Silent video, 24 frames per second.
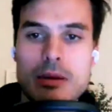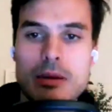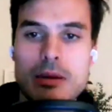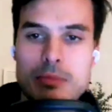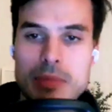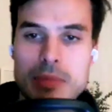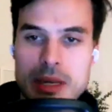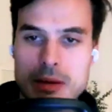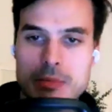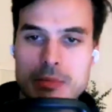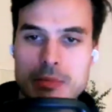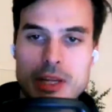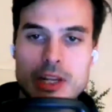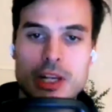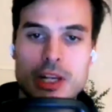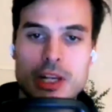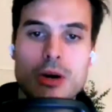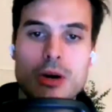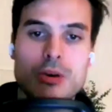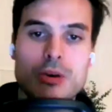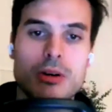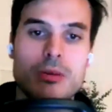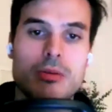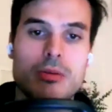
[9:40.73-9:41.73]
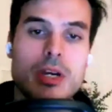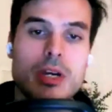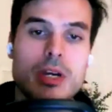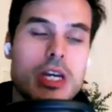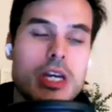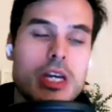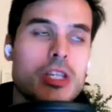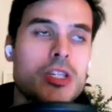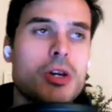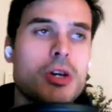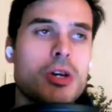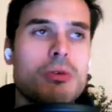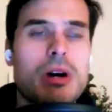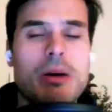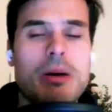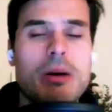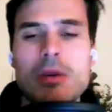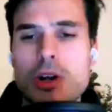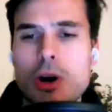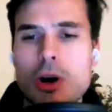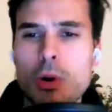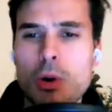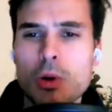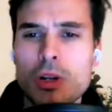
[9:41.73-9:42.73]
be a bit lower. So, I mean,
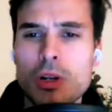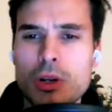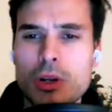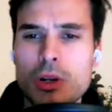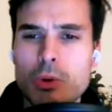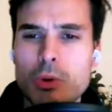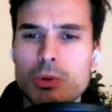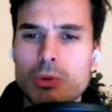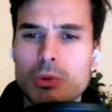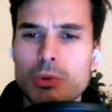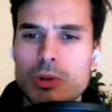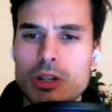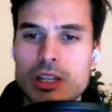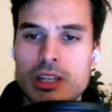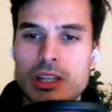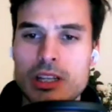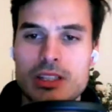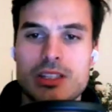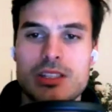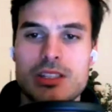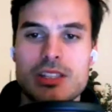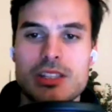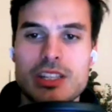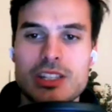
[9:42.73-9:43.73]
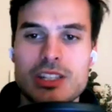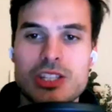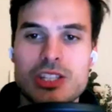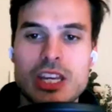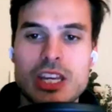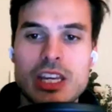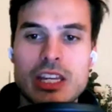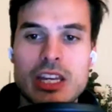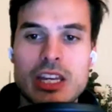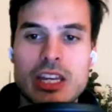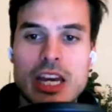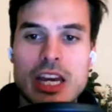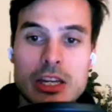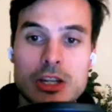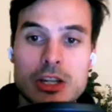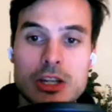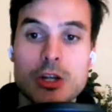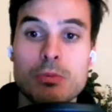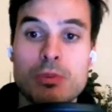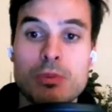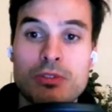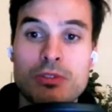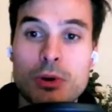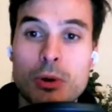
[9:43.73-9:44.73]
all in all, it's a
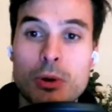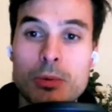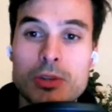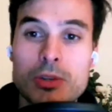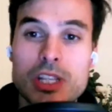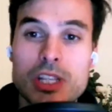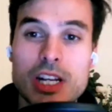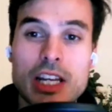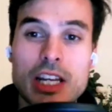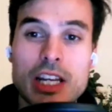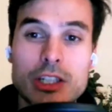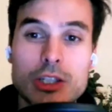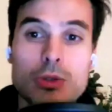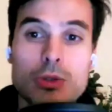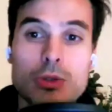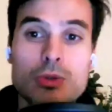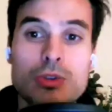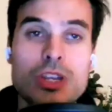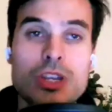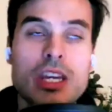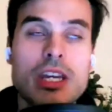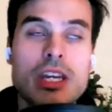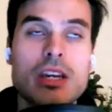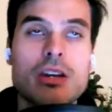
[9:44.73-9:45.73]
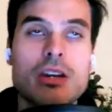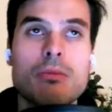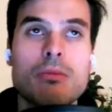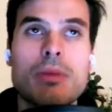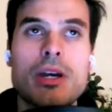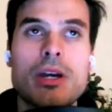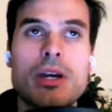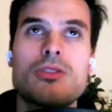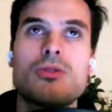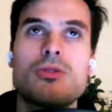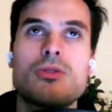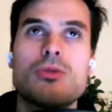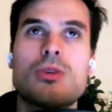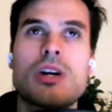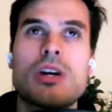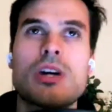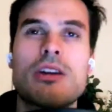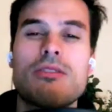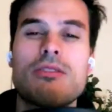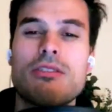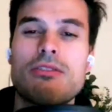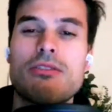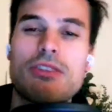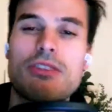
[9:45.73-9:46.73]
good performance. And I do think compared to kind
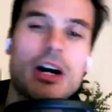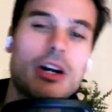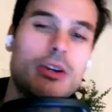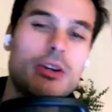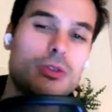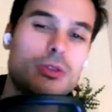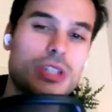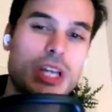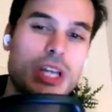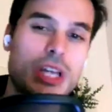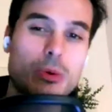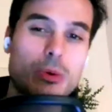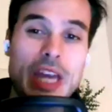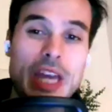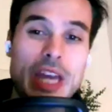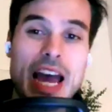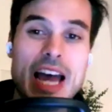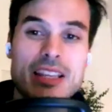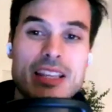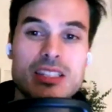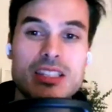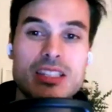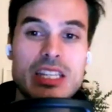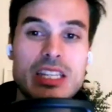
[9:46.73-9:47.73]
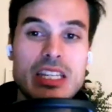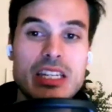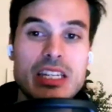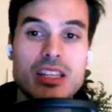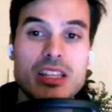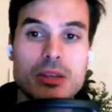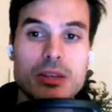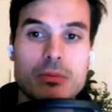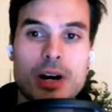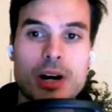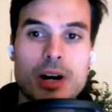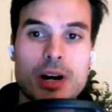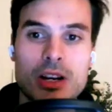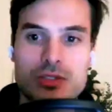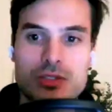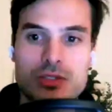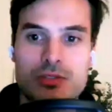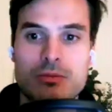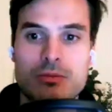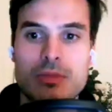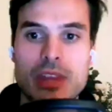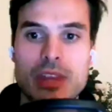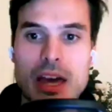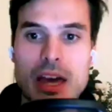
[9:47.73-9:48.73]
of the finals that we had seen in the past
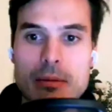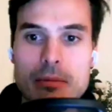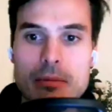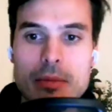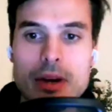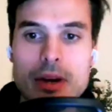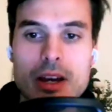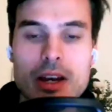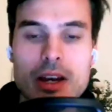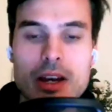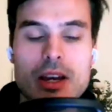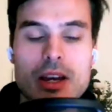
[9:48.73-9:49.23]
from them,